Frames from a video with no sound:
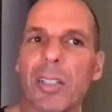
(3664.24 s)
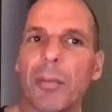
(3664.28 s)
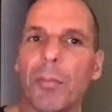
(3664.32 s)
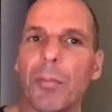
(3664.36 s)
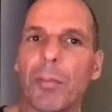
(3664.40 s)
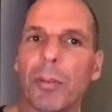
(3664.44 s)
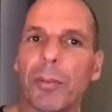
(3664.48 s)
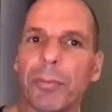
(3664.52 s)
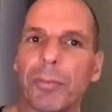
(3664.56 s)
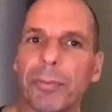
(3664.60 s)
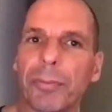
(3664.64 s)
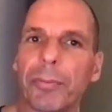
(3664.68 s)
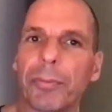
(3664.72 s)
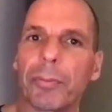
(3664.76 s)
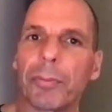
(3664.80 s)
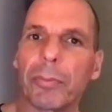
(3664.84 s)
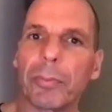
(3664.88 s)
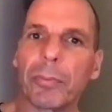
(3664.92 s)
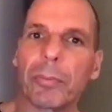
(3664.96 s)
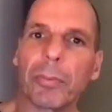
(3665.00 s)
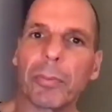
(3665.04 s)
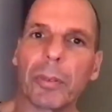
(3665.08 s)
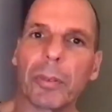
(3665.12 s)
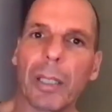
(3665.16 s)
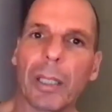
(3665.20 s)
of
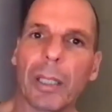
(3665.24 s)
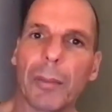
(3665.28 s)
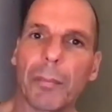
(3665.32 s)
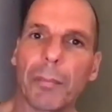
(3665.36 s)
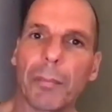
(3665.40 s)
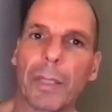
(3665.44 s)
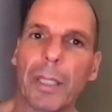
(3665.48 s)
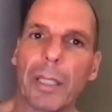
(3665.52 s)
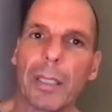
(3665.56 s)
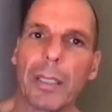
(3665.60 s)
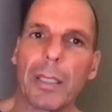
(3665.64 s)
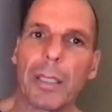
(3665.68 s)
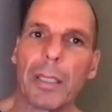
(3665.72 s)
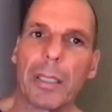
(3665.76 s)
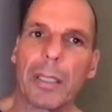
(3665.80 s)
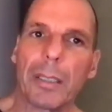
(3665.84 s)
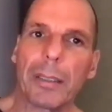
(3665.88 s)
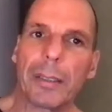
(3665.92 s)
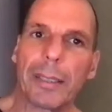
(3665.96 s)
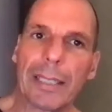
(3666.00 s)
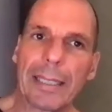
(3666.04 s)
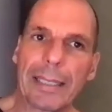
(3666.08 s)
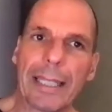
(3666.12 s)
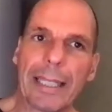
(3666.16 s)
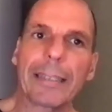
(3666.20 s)

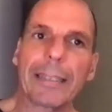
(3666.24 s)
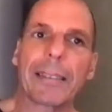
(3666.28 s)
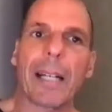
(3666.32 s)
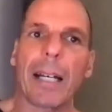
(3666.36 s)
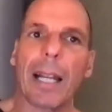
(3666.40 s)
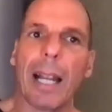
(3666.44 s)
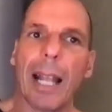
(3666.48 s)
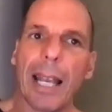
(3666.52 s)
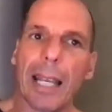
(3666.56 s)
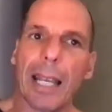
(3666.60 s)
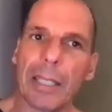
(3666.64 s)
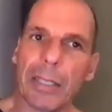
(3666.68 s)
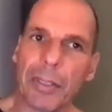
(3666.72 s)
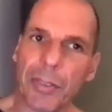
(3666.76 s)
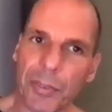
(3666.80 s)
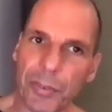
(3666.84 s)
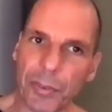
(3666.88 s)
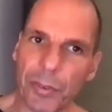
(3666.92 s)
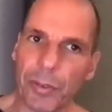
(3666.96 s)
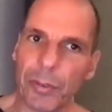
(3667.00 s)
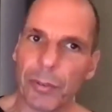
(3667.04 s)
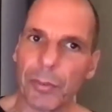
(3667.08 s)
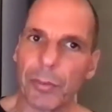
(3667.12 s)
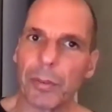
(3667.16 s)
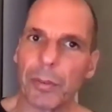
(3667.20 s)

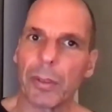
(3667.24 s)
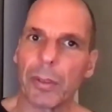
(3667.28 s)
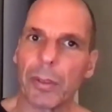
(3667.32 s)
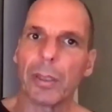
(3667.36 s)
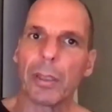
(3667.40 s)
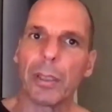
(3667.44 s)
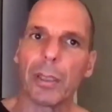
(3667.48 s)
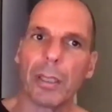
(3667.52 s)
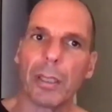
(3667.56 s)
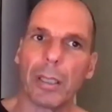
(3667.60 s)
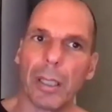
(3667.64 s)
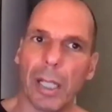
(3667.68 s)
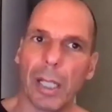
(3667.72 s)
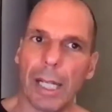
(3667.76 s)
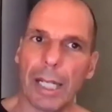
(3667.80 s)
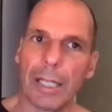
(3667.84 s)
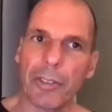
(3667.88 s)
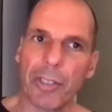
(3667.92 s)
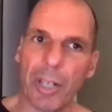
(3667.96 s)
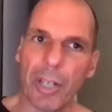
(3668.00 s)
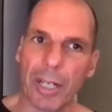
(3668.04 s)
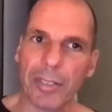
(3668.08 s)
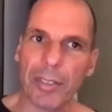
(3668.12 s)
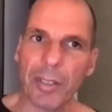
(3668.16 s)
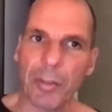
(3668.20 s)
decentralized
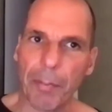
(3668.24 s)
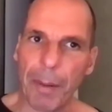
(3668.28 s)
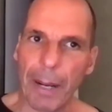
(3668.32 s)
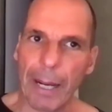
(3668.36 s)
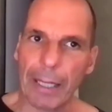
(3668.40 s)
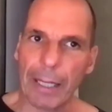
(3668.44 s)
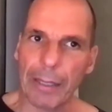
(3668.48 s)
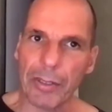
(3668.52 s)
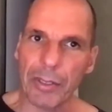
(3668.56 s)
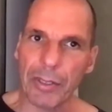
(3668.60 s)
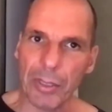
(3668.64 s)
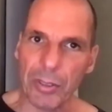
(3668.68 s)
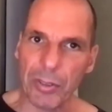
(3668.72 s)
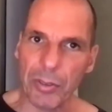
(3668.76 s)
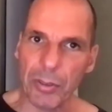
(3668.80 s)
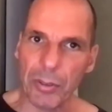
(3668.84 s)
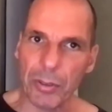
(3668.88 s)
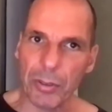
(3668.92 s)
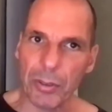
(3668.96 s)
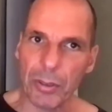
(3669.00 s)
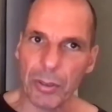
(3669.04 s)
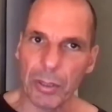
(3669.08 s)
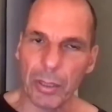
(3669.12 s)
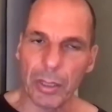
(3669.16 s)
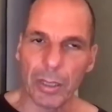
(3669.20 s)
checks and balances,
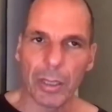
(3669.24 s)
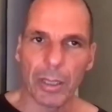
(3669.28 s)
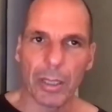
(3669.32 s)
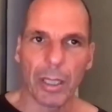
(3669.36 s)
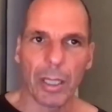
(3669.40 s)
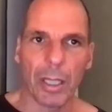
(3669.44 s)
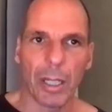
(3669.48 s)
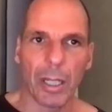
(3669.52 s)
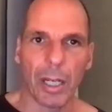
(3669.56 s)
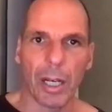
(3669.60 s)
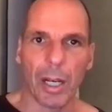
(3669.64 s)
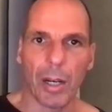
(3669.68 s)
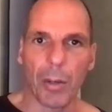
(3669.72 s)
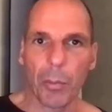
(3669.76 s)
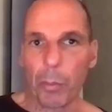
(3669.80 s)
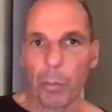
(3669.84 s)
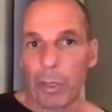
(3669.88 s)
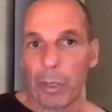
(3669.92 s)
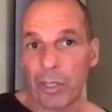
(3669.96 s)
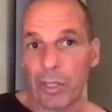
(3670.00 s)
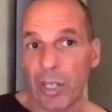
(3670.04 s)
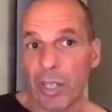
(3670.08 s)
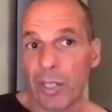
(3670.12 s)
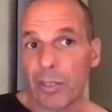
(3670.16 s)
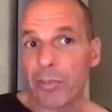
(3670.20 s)

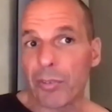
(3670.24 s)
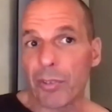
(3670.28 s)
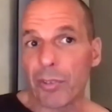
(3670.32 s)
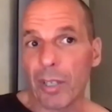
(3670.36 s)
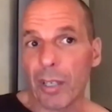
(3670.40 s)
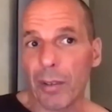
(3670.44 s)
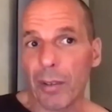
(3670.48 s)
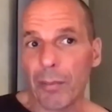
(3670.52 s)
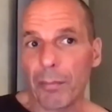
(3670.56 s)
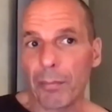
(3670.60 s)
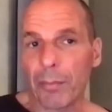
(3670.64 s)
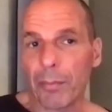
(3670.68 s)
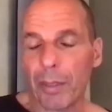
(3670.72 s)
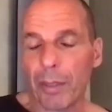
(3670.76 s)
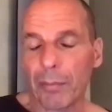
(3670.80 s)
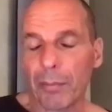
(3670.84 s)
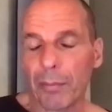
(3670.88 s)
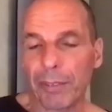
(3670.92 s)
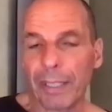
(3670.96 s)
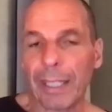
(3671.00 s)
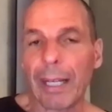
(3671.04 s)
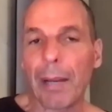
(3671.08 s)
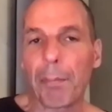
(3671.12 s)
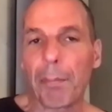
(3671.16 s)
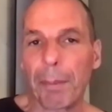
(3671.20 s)
which is
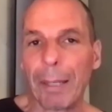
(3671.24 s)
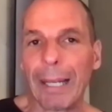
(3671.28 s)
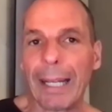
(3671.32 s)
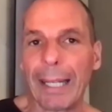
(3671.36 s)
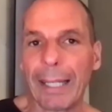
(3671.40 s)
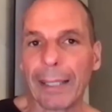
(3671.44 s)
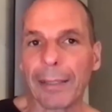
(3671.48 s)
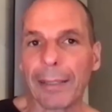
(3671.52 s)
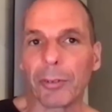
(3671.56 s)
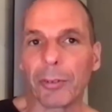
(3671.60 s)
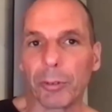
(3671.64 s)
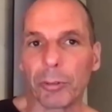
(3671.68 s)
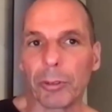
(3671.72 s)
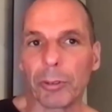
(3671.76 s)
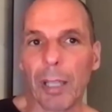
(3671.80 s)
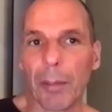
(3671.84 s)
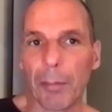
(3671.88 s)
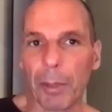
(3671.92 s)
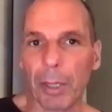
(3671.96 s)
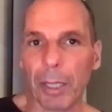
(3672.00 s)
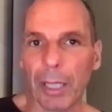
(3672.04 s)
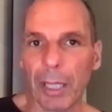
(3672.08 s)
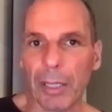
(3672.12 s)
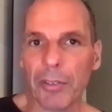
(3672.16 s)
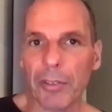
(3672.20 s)
very appealing to
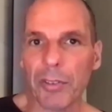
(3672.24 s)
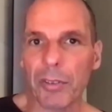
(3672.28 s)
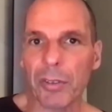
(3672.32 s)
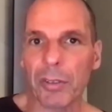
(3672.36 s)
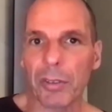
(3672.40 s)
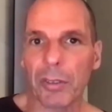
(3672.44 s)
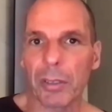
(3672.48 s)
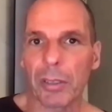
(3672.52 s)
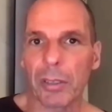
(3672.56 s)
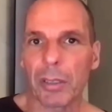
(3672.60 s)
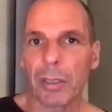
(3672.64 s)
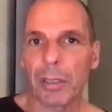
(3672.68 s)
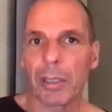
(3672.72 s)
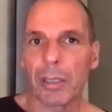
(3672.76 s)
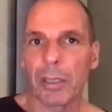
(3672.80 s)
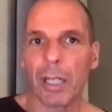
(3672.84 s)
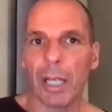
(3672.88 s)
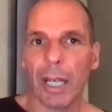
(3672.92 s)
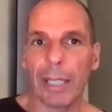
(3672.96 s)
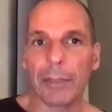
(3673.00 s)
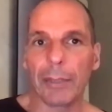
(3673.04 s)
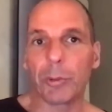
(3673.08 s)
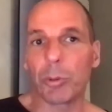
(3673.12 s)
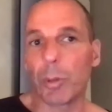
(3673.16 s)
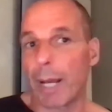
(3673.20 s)
Democrats
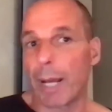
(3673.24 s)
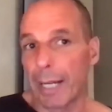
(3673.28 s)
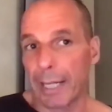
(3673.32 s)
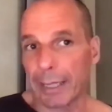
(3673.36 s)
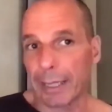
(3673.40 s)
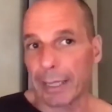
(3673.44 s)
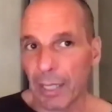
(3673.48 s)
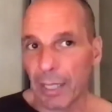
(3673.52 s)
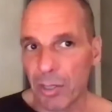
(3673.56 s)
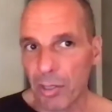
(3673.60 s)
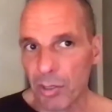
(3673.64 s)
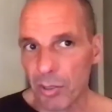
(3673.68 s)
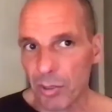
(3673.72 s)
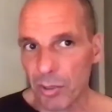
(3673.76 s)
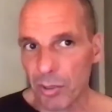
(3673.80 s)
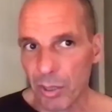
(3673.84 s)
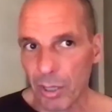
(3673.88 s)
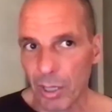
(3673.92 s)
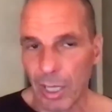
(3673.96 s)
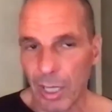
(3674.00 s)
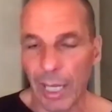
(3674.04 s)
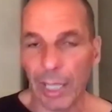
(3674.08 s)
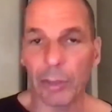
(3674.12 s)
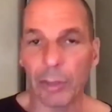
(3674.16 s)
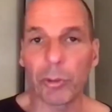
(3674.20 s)
and to anarchists
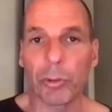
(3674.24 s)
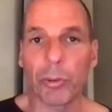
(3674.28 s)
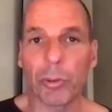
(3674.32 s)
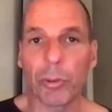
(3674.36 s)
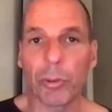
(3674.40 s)
and to